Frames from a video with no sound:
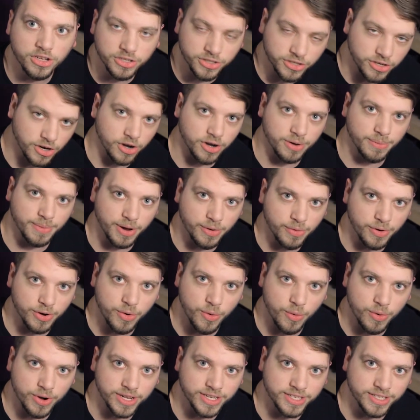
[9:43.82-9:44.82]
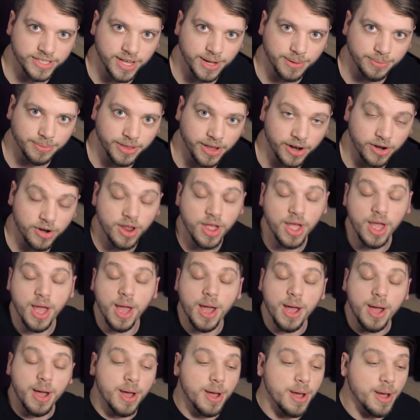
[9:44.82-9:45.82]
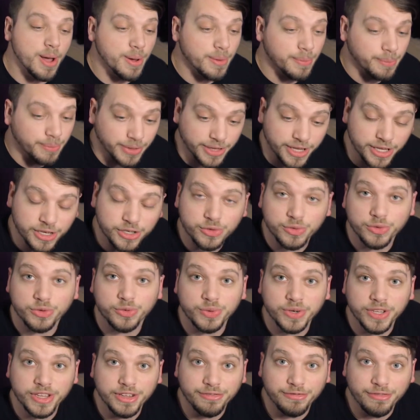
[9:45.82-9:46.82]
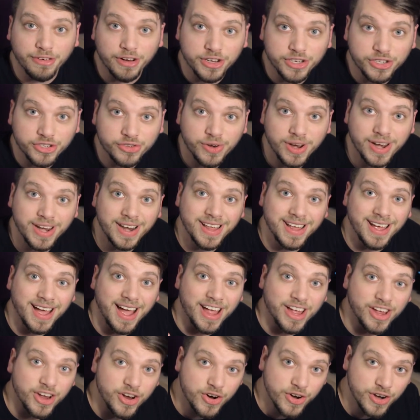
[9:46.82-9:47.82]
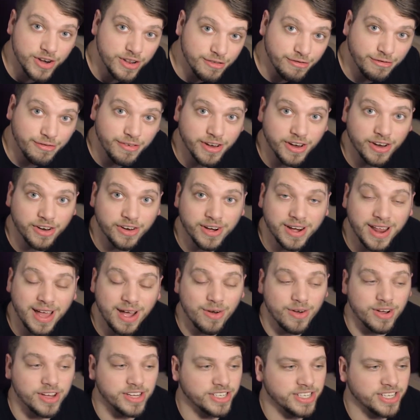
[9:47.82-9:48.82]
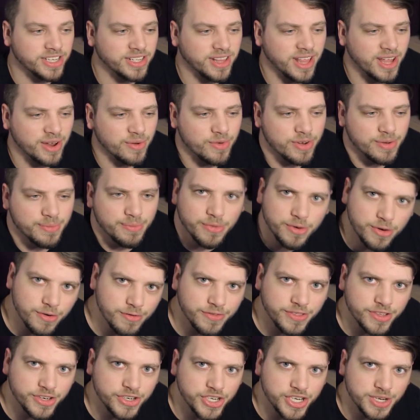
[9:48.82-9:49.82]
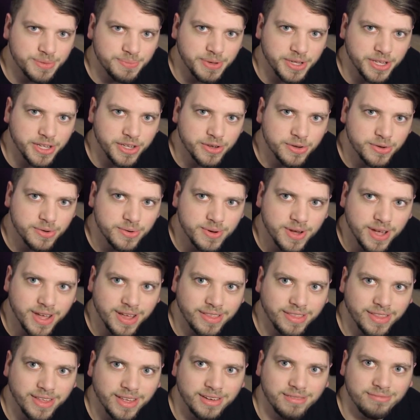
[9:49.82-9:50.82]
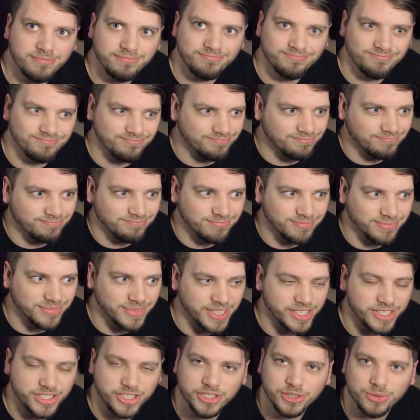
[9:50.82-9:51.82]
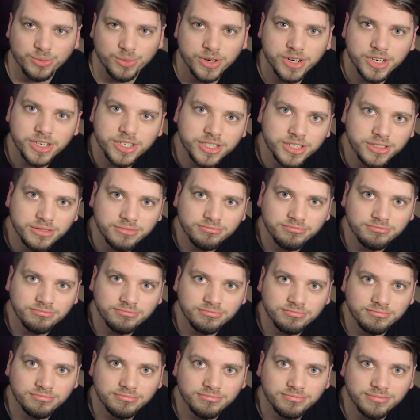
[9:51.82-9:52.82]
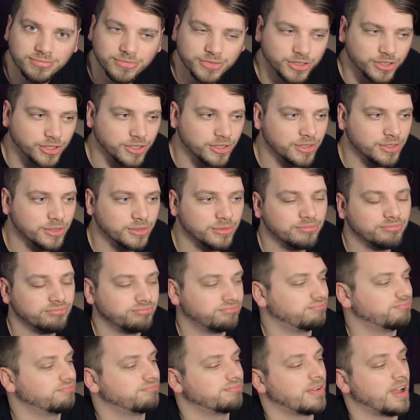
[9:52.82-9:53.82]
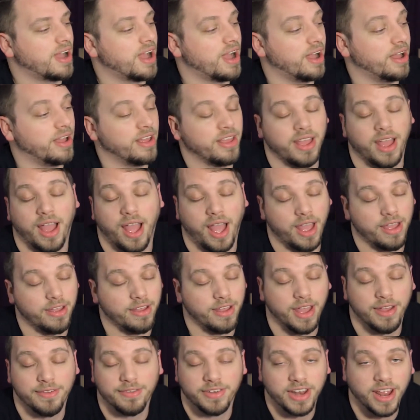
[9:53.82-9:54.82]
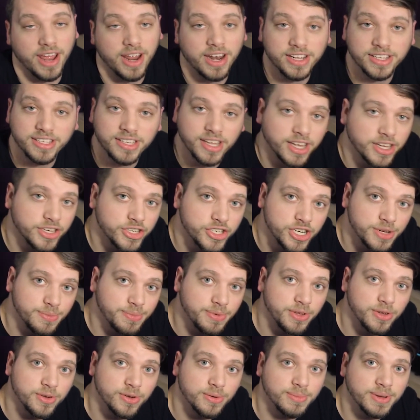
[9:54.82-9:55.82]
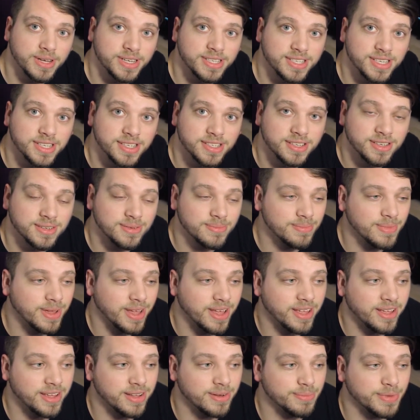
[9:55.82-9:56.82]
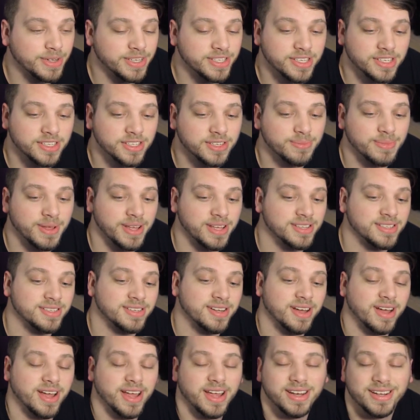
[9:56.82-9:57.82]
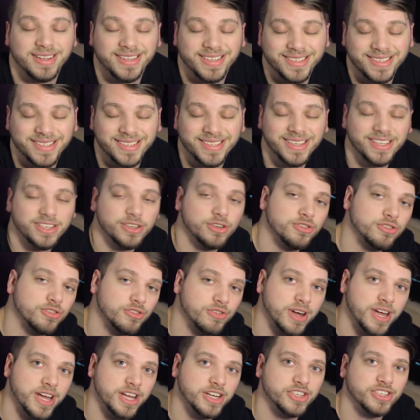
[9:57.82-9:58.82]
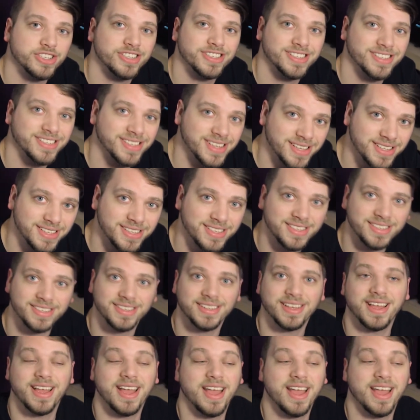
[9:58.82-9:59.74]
Sorry, my recording stopped there. But this was really frustrating. I couldn't figure it out until I removed the GPU, and then it just worked. So I haven't had a second GPU in my system, and my system has not had a single crash since.